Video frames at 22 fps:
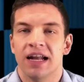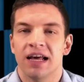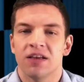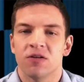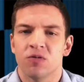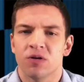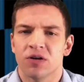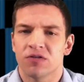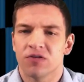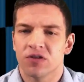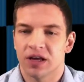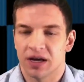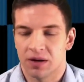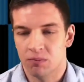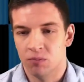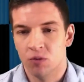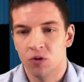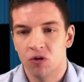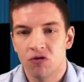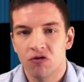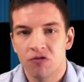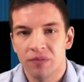word for like
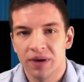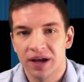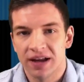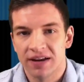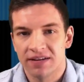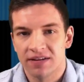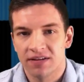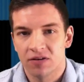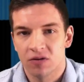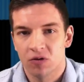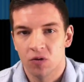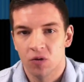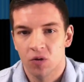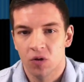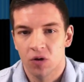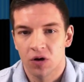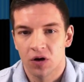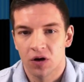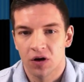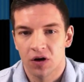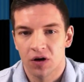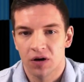movement
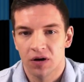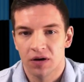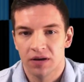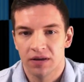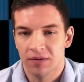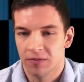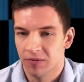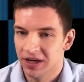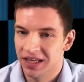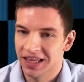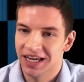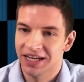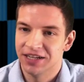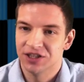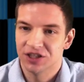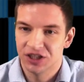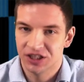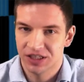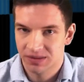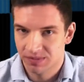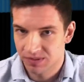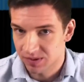or the
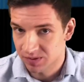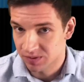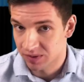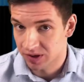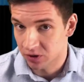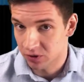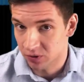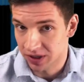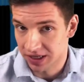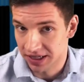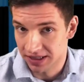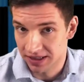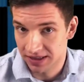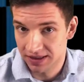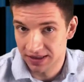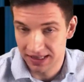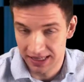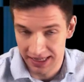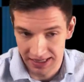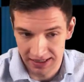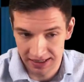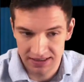relationships between
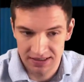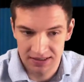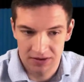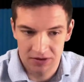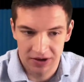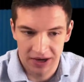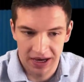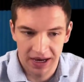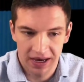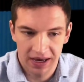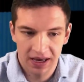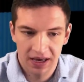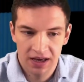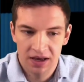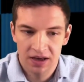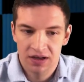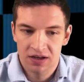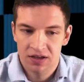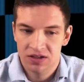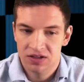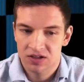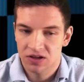things, okay?
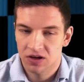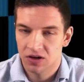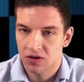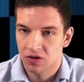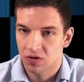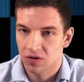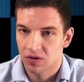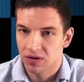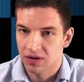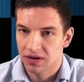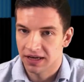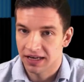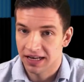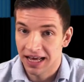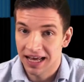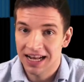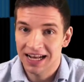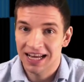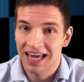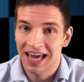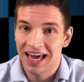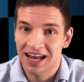So
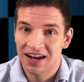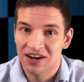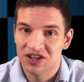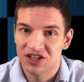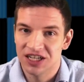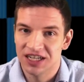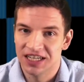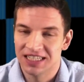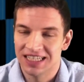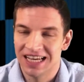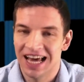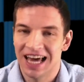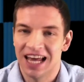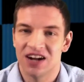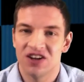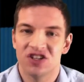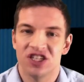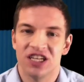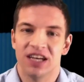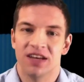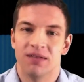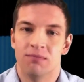kinetic energy is
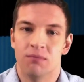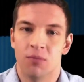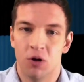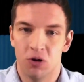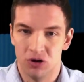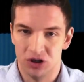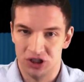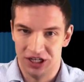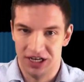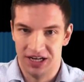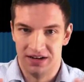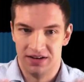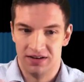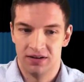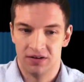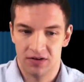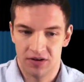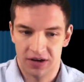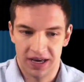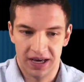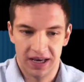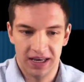energy in motion,
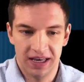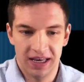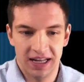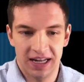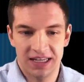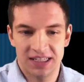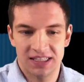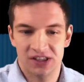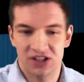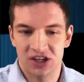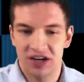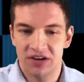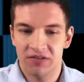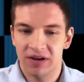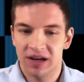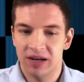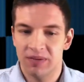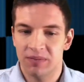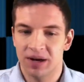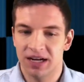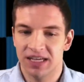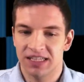okay? It is
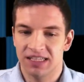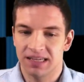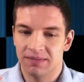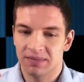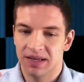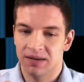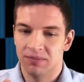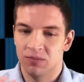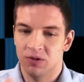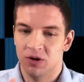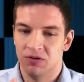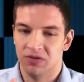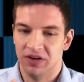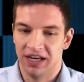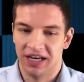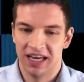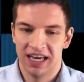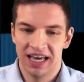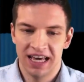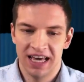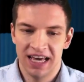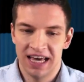generated by something moving.
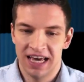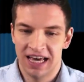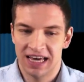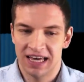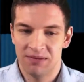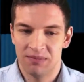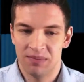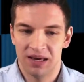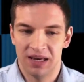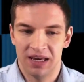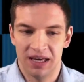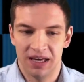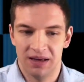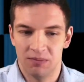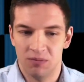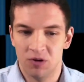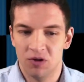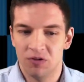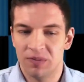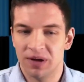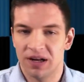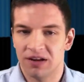It can be
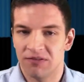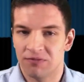movement of